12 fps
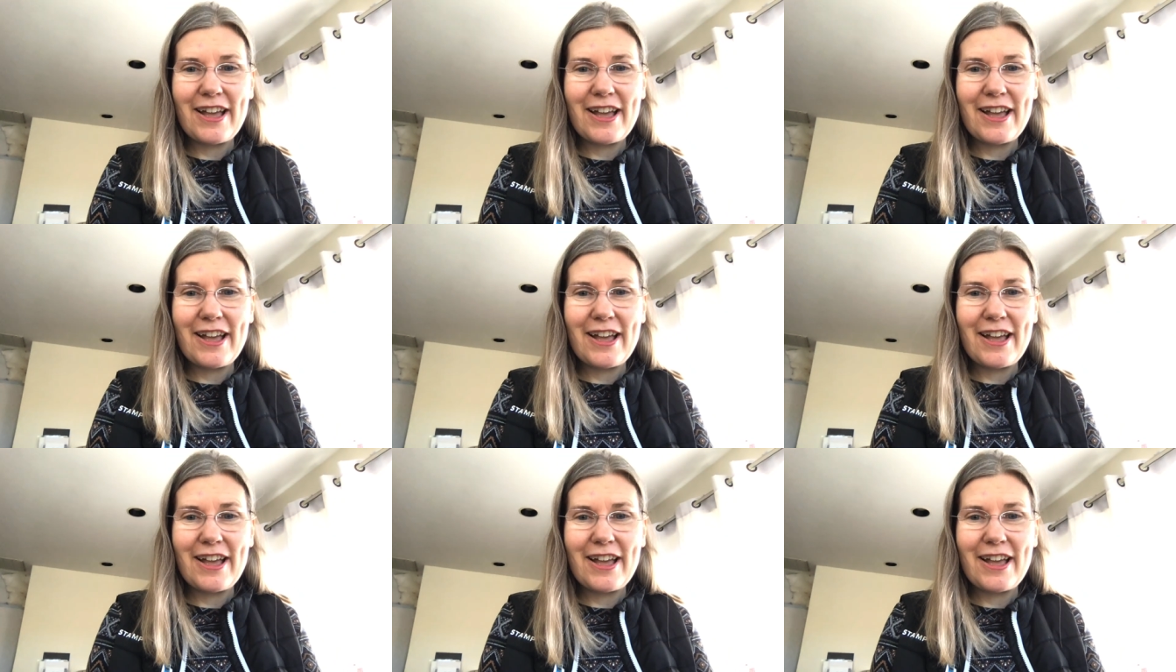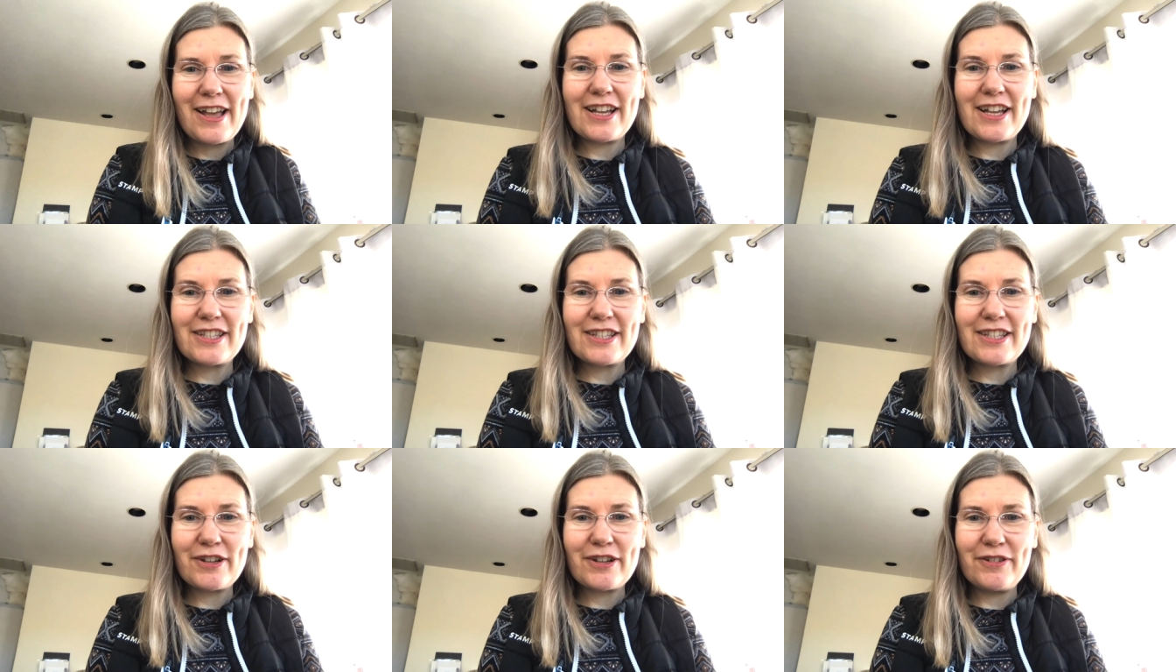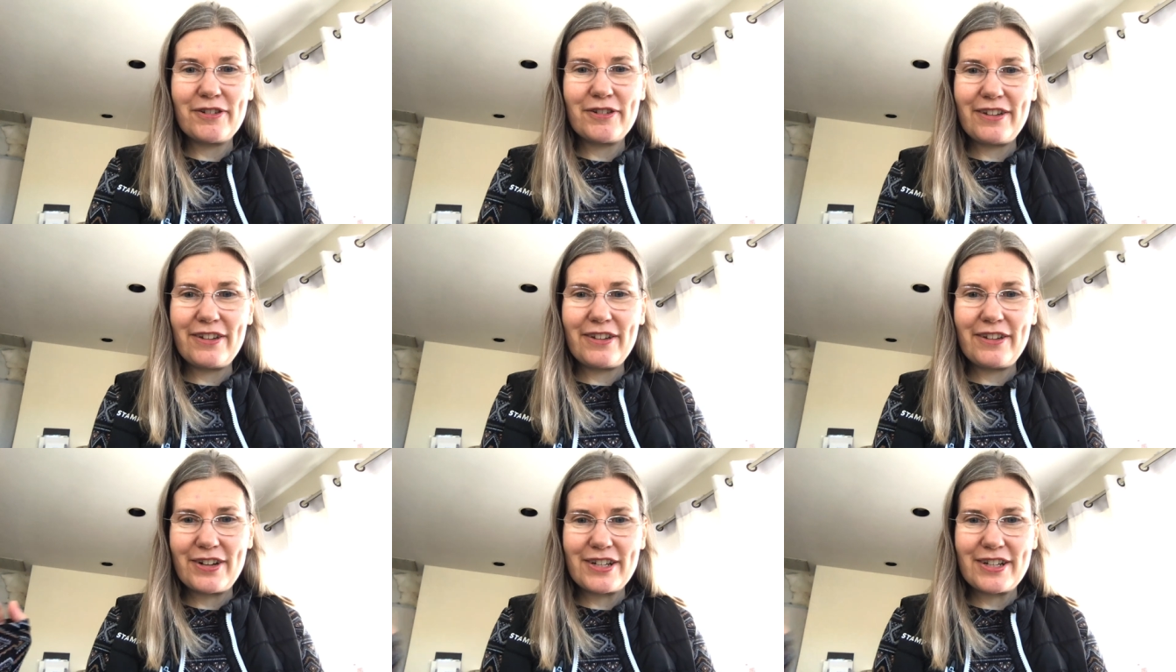but I didn't get a chance to totally
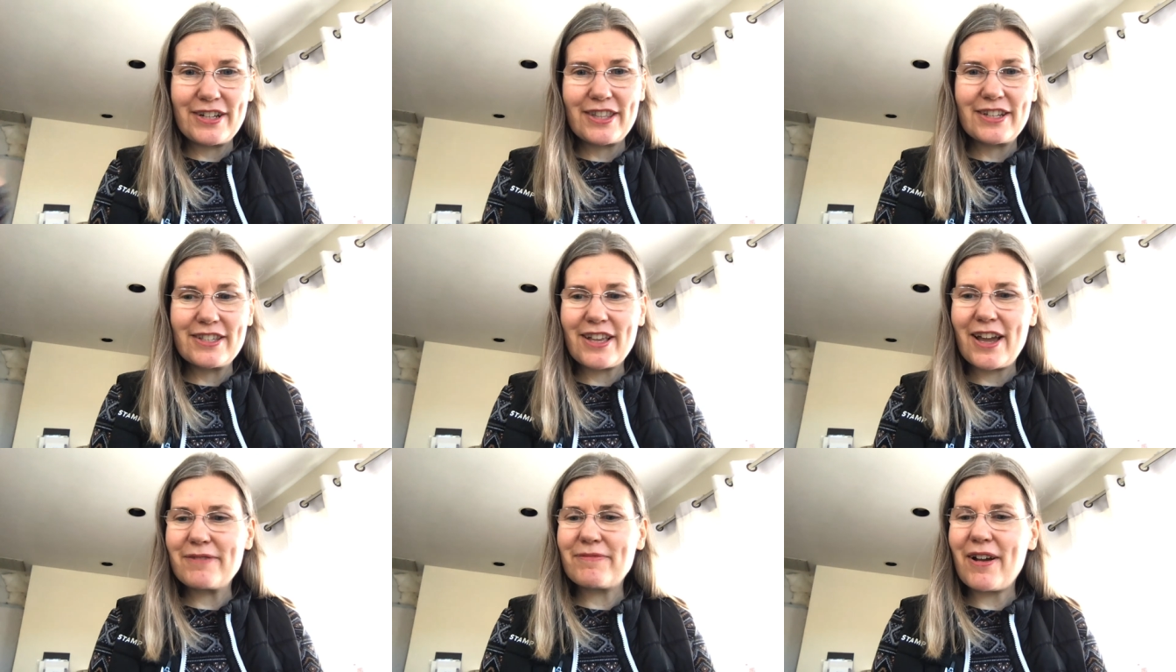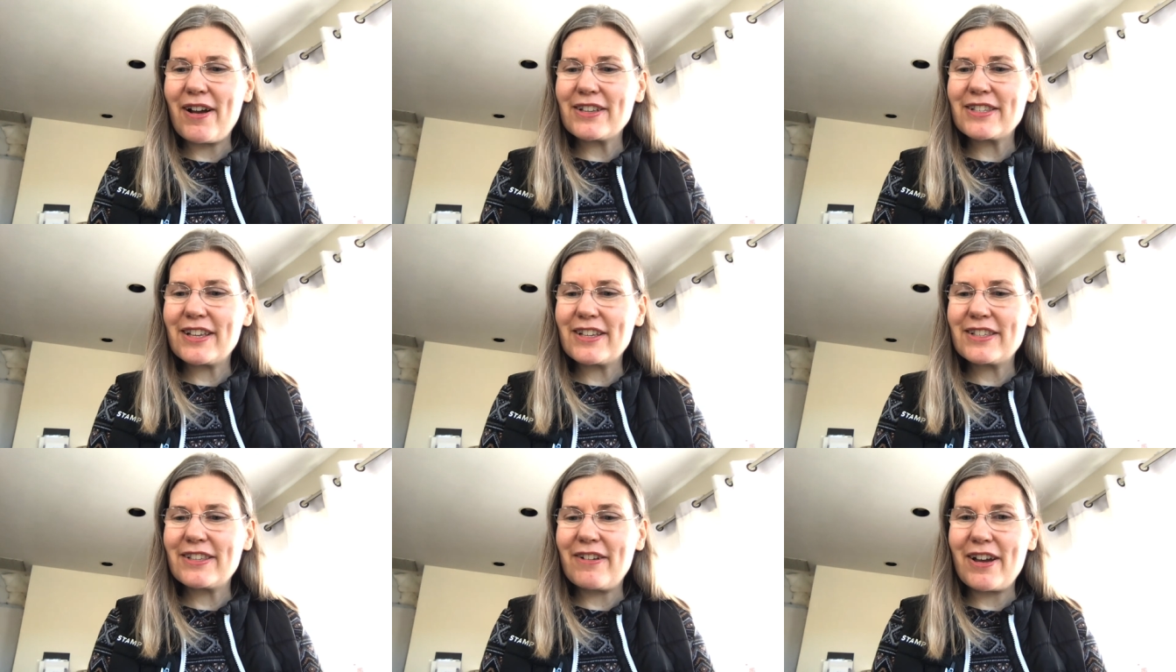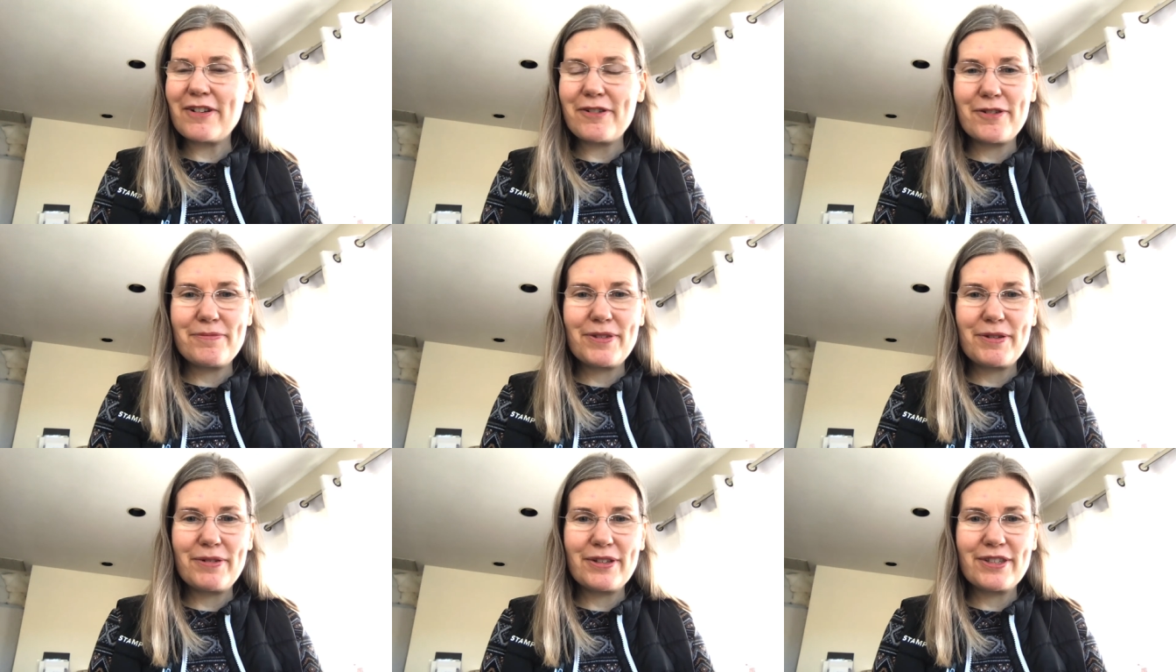finish the design process, so I hope
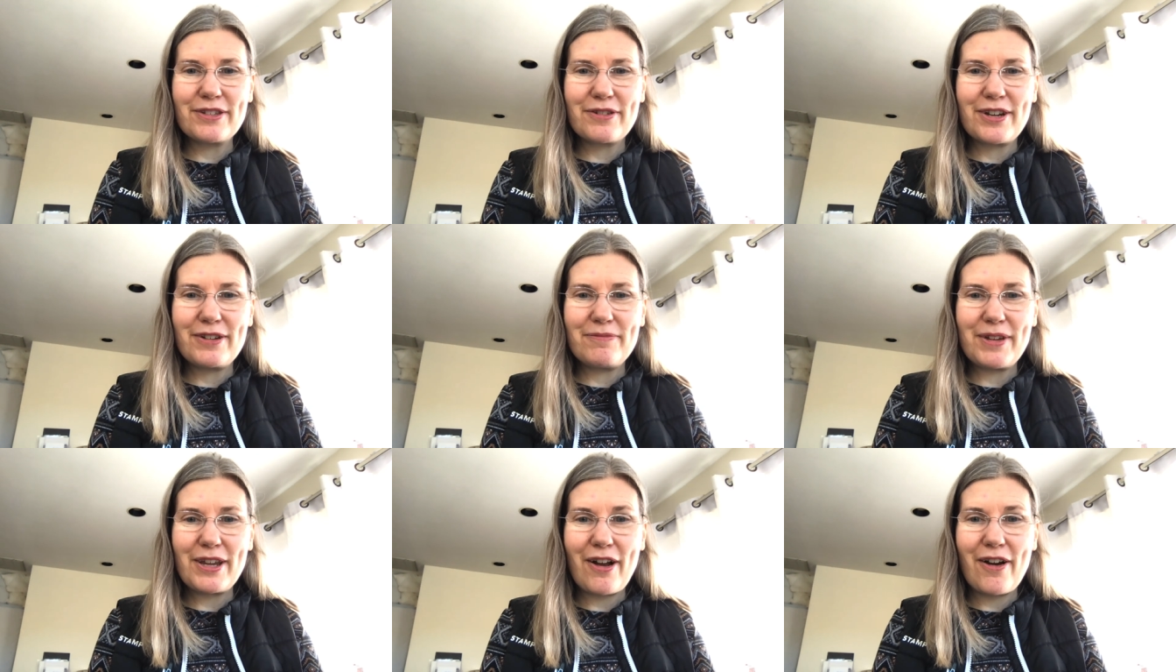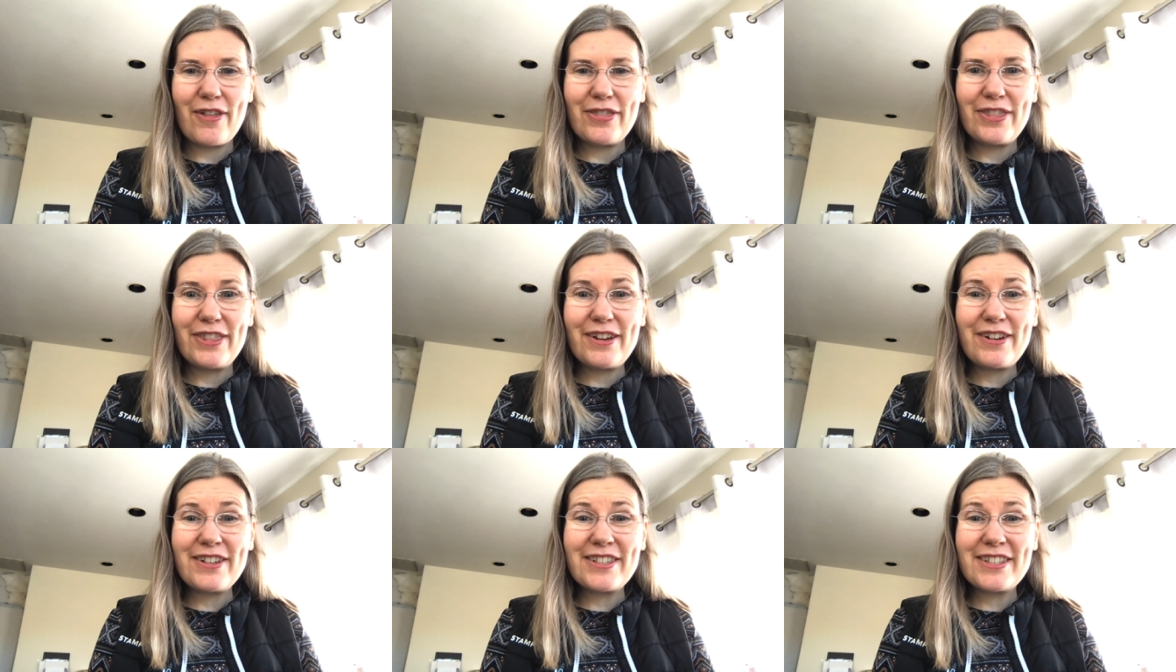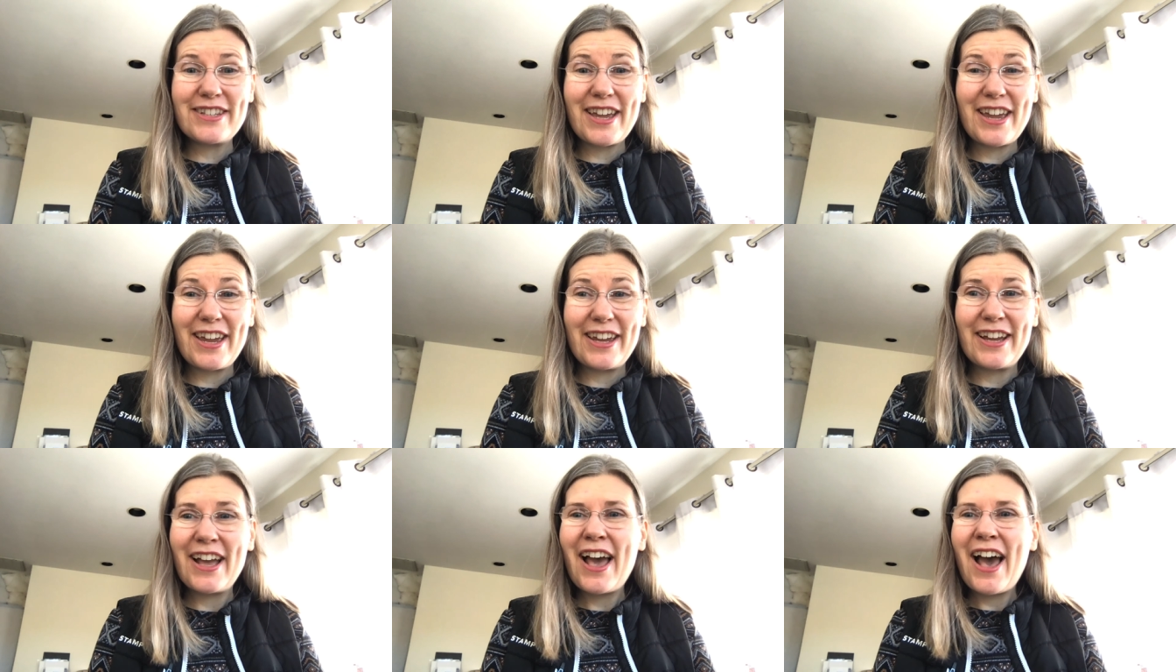you will join me on
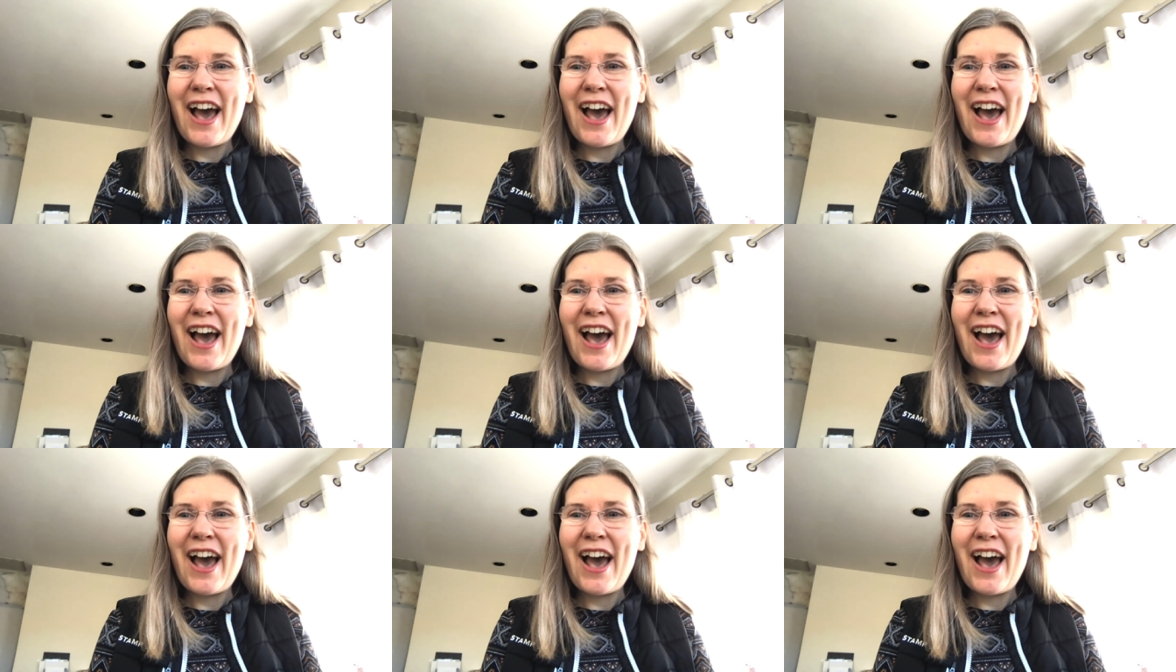Thursday.